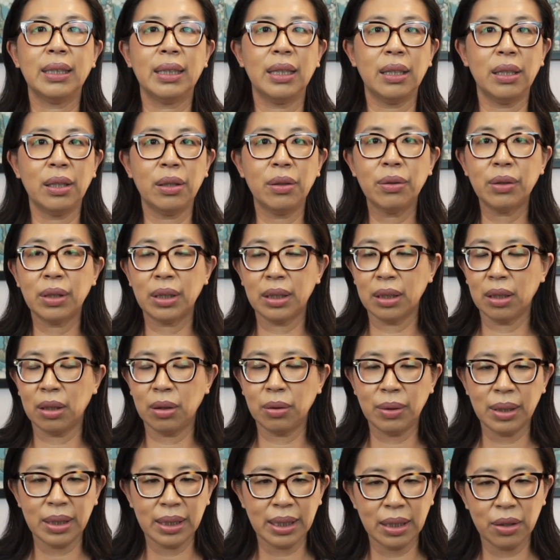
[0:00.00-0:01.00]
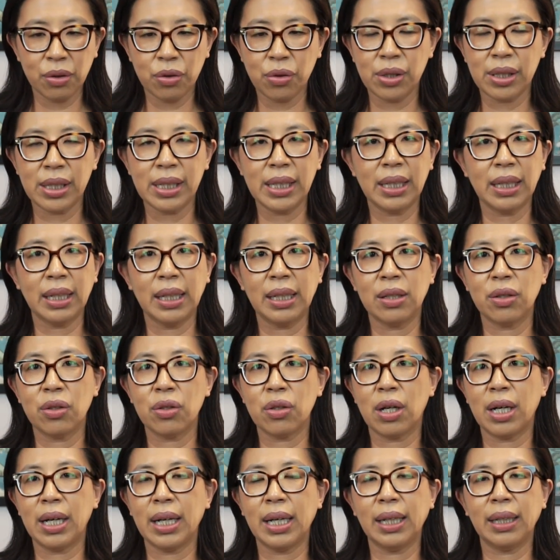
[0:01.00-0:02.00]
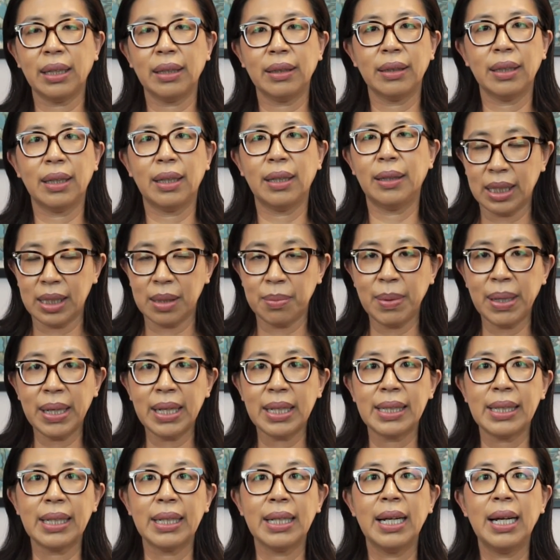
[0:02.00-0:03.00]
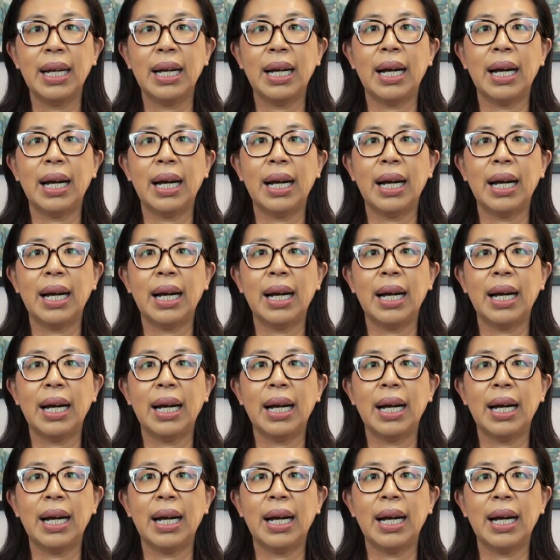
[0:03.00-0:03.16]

you are always interested in trying this medicine,